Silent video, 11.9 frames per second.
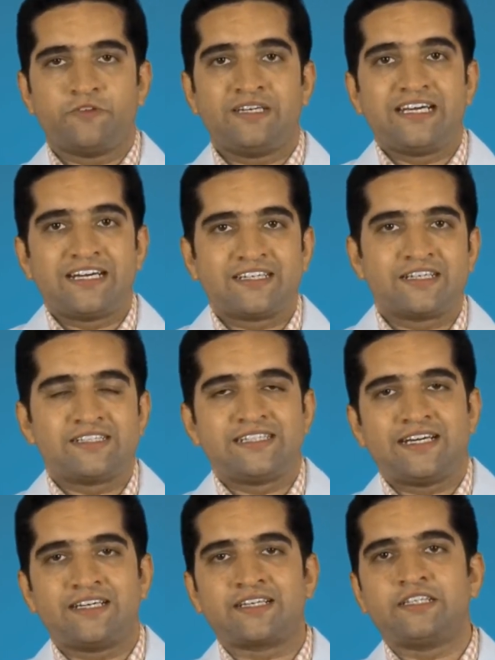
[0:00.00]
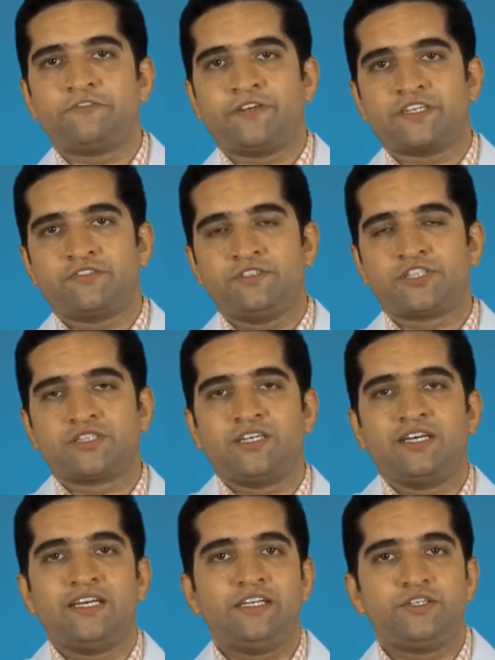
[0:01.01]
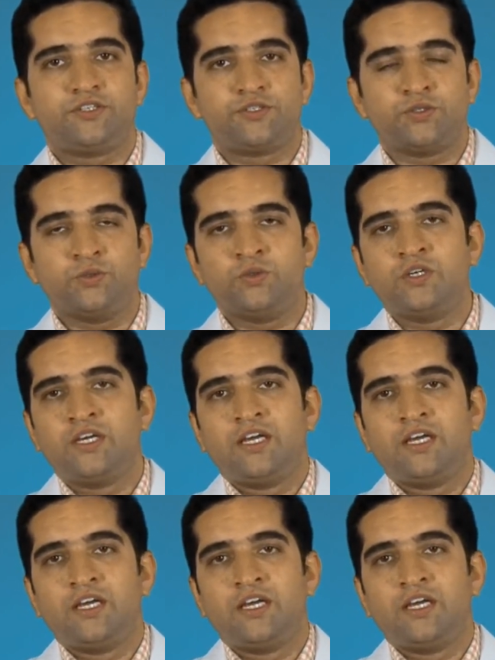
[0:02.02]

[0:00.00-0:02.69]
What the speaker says: inherited genetic defect which can lead to